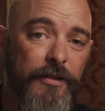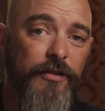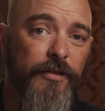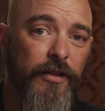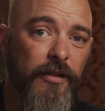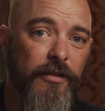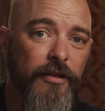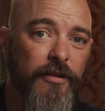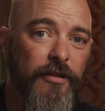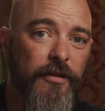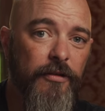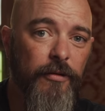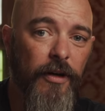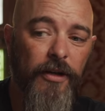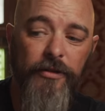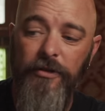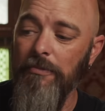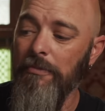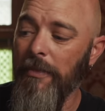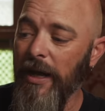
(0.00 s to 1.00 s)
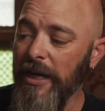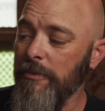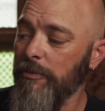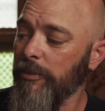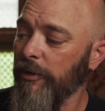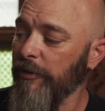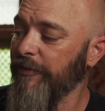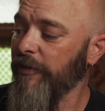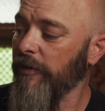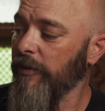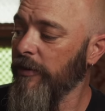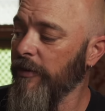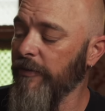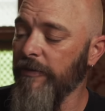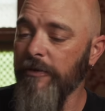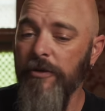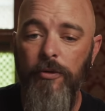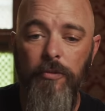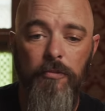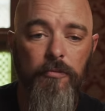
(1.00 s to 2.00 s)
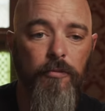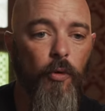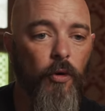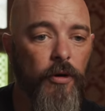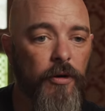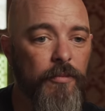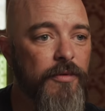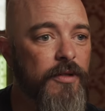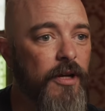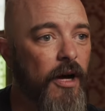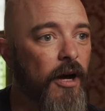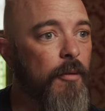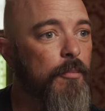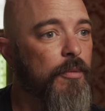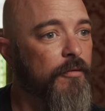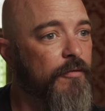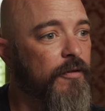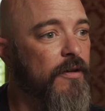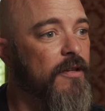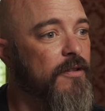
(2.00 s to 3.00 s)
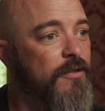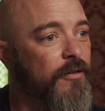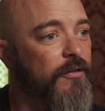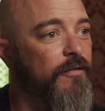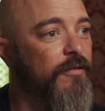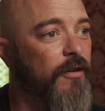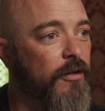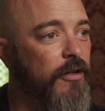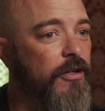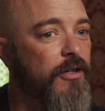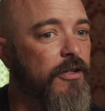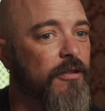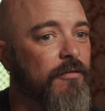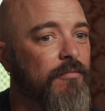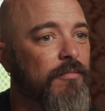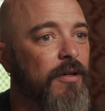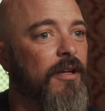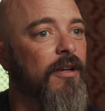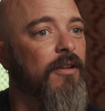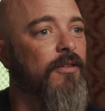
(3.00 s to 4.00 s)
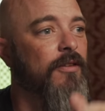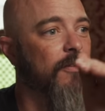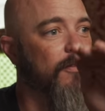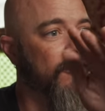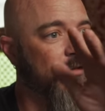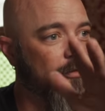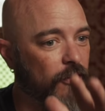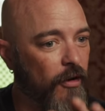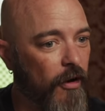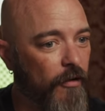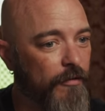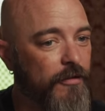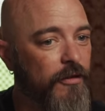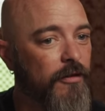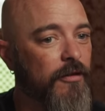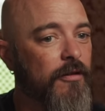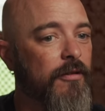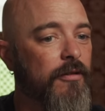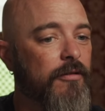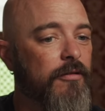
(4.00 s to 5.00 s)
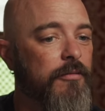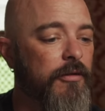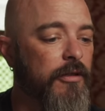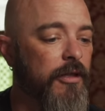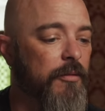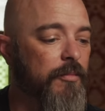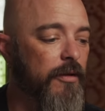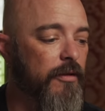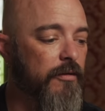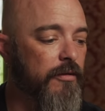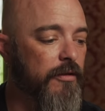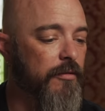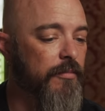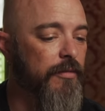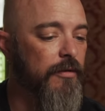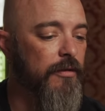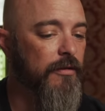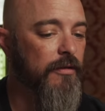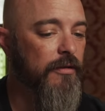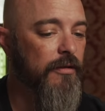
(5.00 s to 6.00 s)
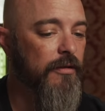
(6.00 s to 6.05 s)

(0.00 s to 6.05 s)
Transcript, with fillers: the subtlety and nuance might prefer the warmed up freezer version because yeah. it's softer and a little more approachable.